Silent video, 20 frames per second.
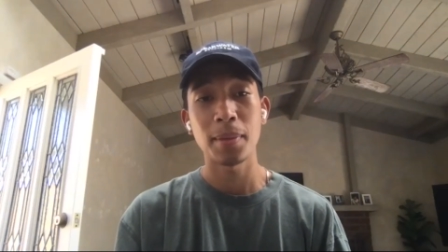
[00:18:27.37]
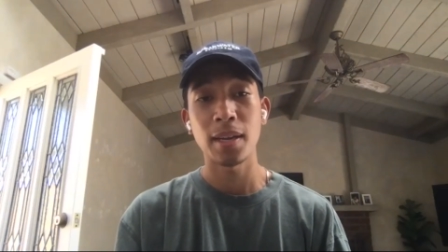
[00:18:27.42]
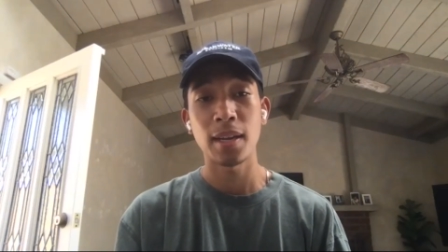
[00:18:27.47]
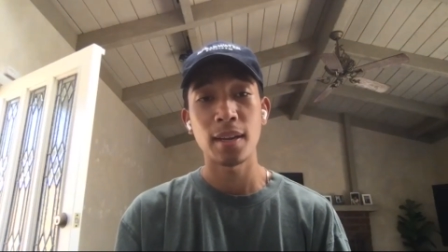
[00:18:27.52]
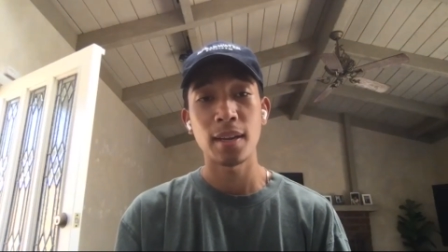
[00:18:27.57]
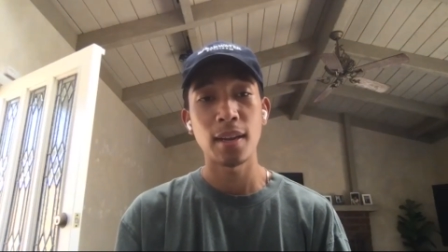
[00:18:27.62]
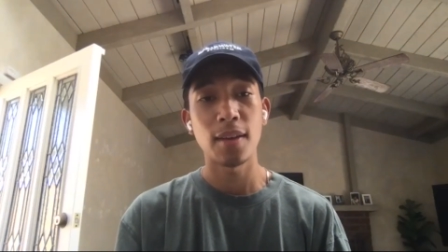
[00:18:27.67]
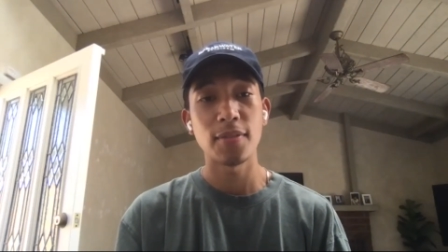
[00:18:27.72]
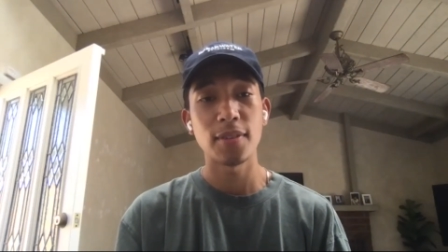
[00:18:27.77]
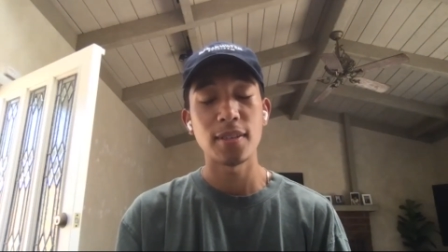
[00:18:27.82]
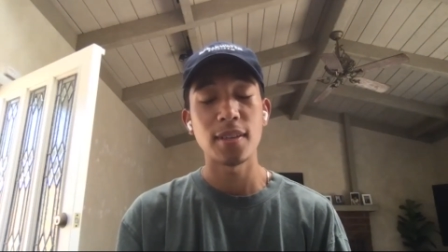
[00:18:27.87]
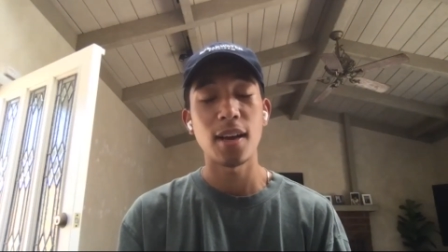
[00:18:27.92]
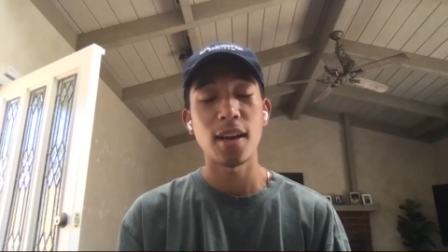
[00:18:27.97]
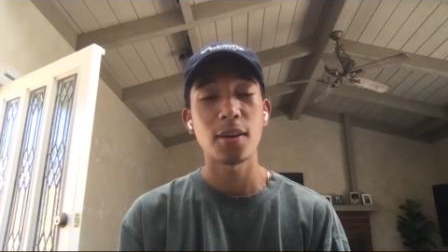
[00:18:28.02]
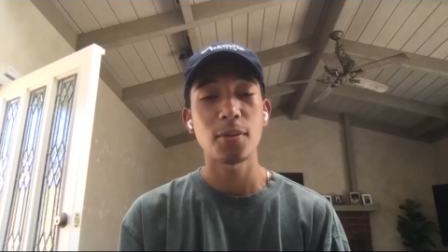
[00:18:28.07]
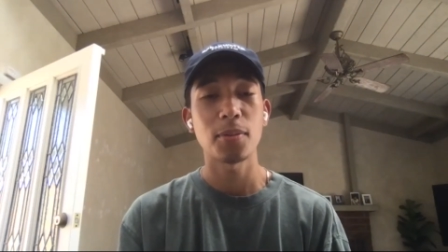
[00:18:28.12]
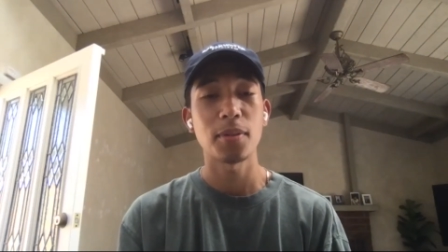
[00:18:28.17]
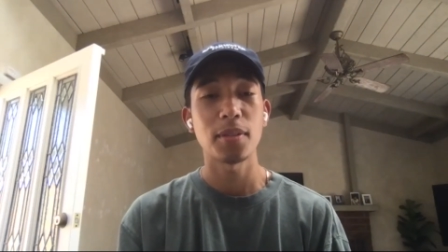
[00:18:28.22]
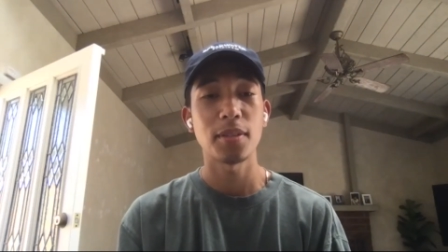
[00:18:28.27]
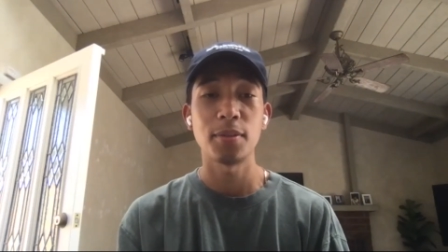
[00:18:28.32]
and I'd love to
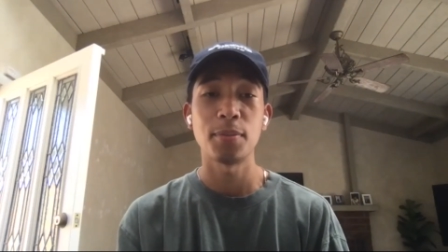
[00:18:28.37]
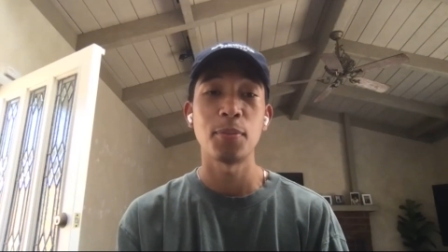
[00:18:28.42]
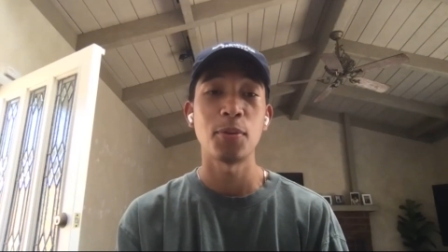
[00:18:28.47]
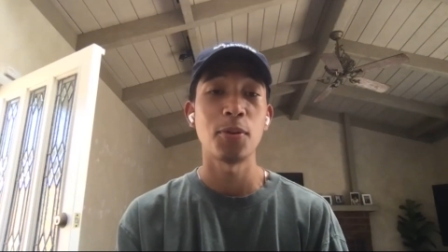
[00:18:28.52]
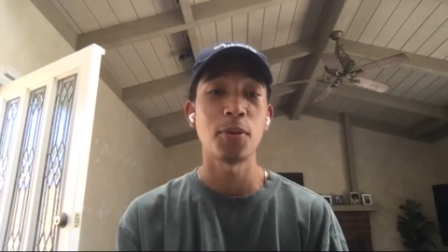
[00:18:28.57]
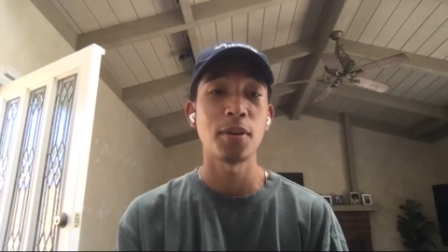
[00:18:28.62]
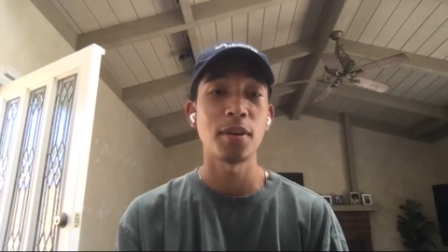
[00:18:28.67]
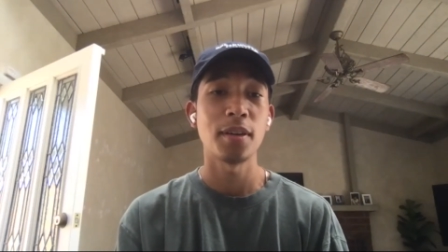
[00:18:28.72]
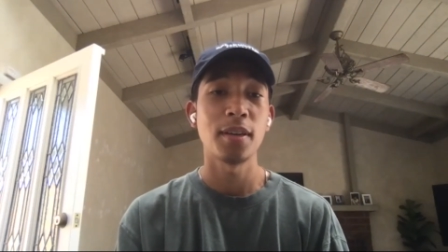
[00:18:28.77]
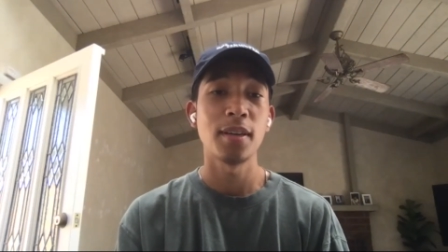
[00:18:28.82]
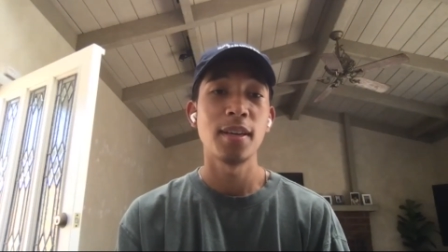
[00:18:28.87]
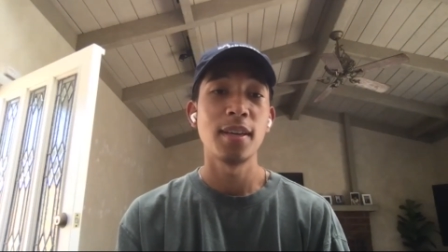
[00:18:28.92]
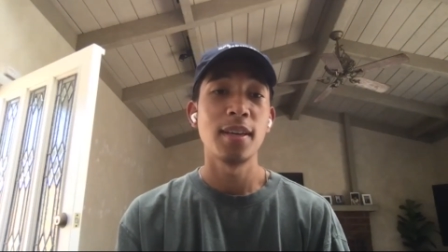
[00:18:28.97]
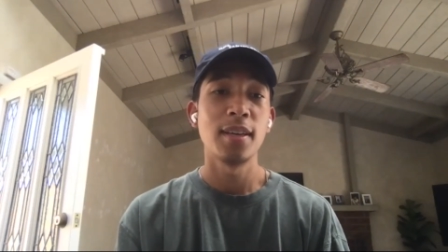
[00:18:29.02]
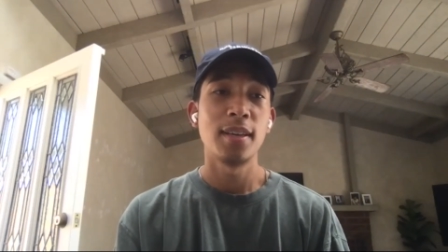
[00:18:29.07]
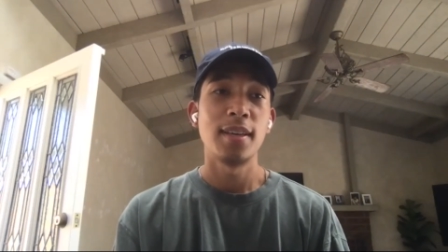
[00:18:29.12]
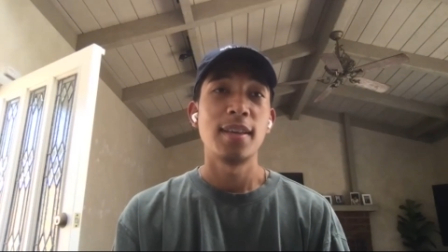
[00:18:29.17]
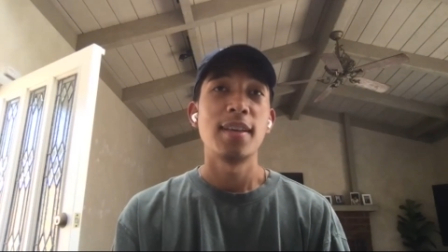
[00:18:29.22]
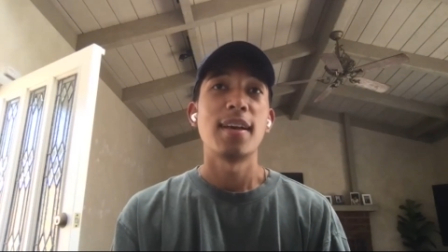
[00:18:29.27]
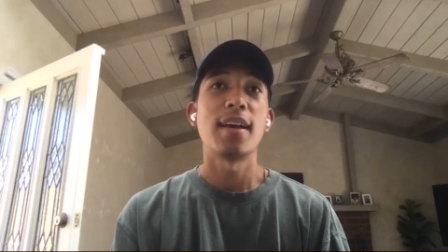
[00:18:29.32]
talk with you more.
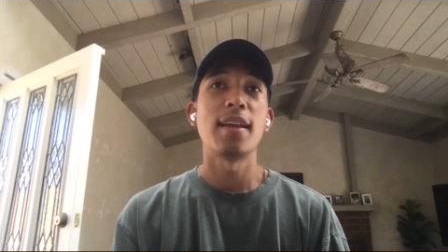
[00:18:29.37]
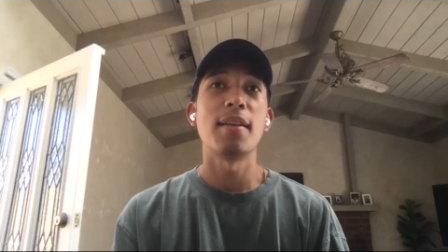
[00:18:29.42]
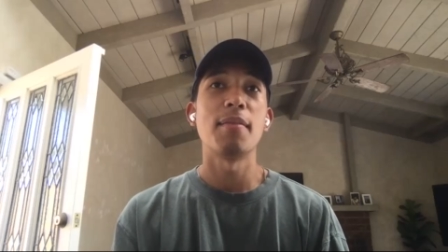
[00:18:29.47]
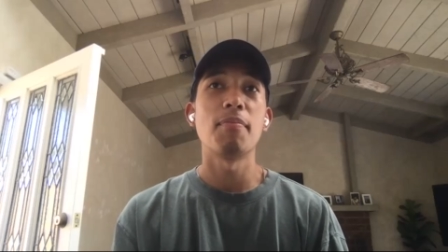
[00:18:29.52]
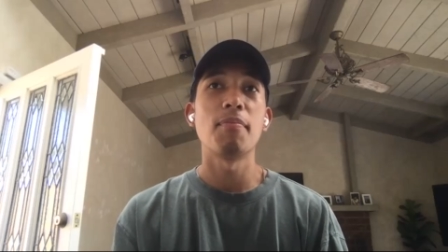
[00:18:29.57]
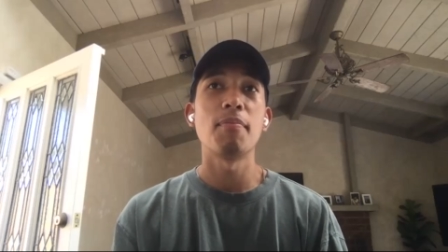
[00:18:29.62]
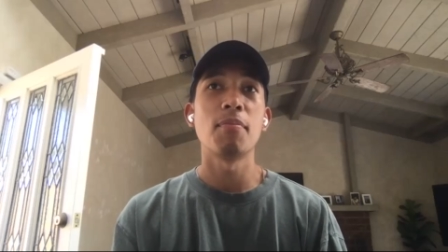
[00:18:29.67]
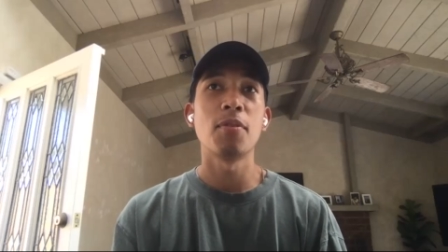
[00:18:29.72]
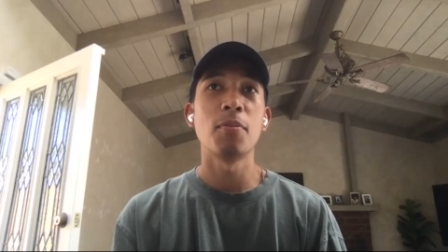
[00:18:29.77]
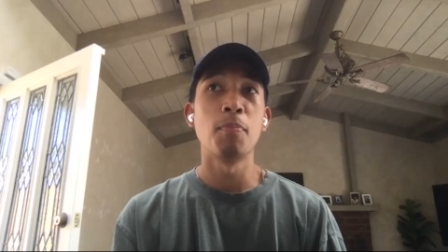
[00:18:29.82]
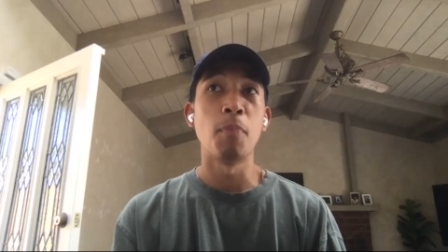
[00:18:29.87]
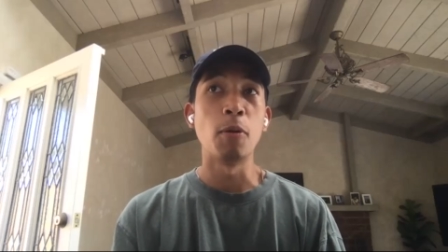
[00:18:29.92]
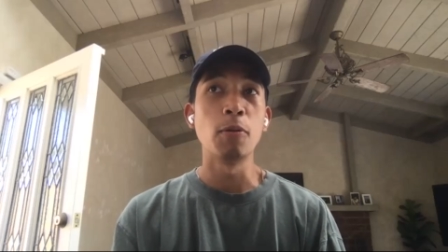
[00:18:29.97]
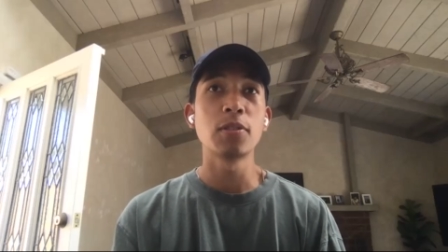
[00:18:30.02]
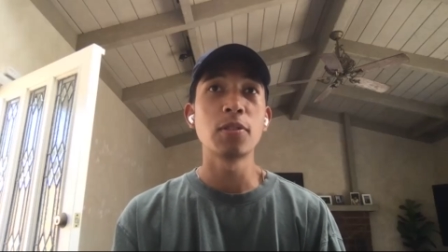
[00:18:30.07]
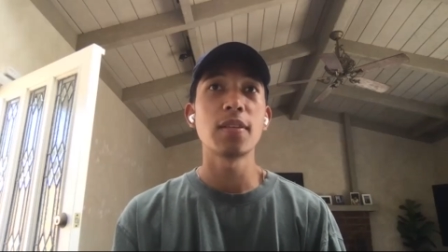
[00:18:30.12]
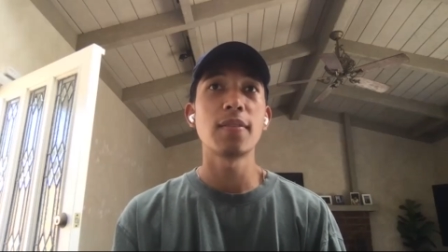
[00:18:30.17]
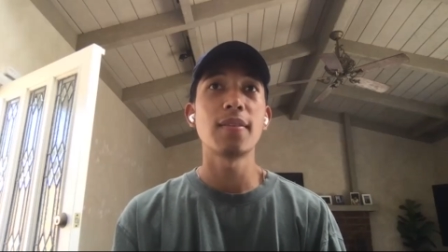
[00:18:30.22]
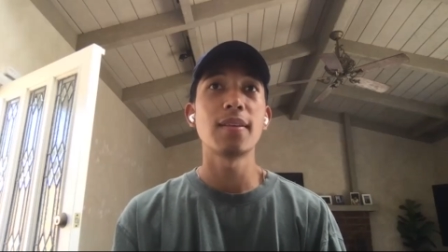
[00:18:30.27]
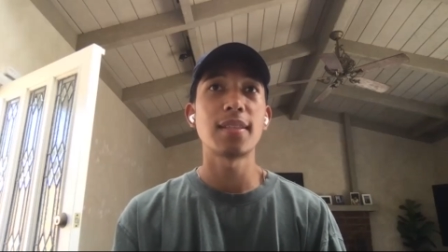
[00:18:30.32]
And
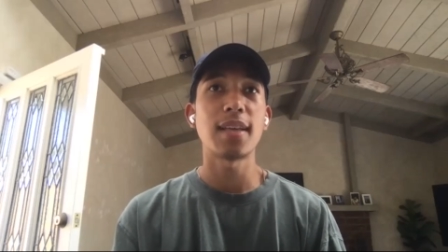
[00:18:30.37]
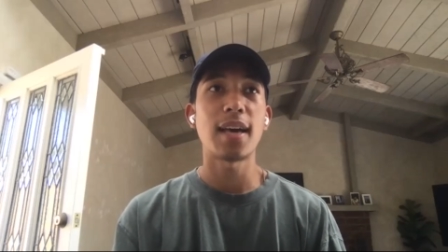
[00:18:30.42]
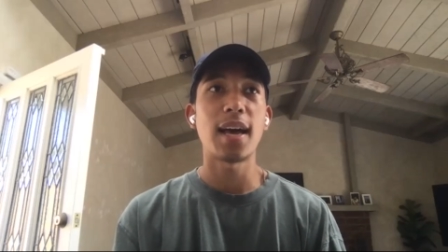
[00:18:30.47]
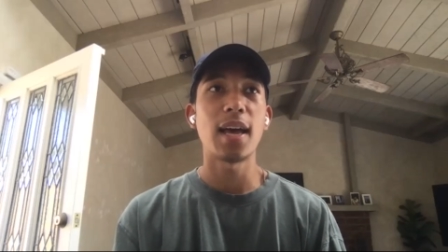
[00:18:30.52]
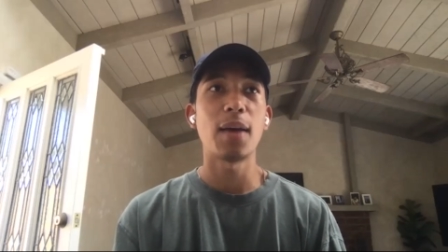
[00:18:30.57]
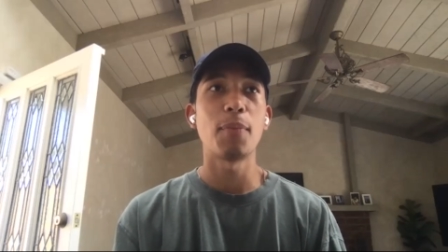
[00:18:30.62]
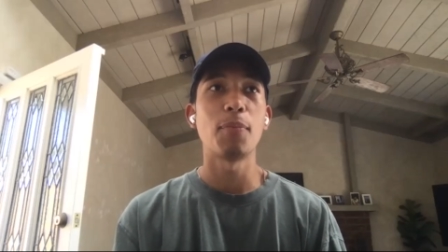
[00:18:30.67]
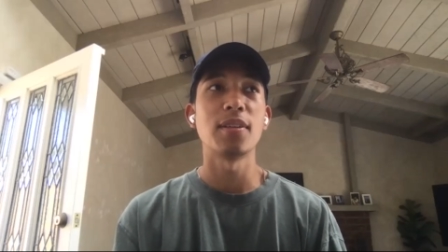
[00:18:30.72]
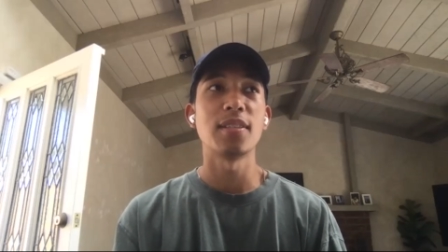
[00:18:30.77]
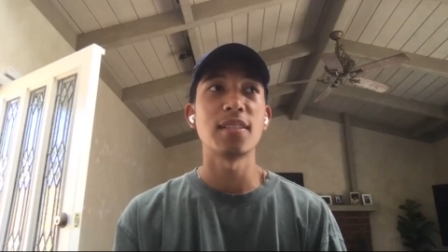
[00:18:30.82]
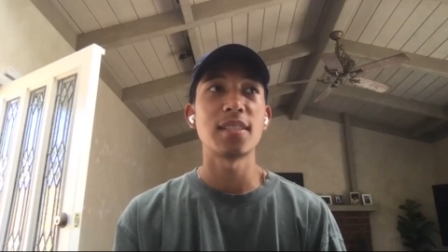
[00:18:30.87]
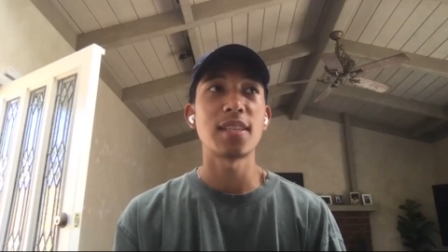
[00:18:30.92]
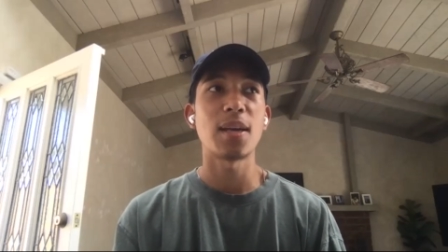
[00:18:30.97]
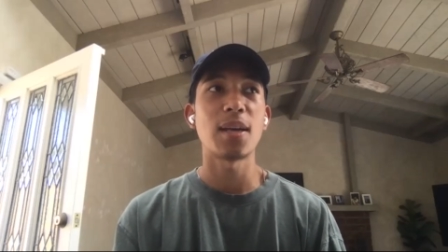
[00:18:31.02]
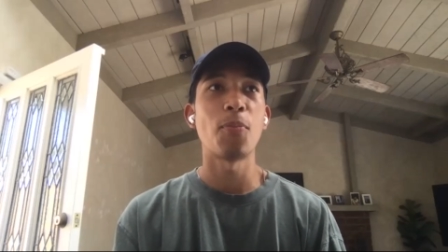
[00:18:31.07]
most of the time when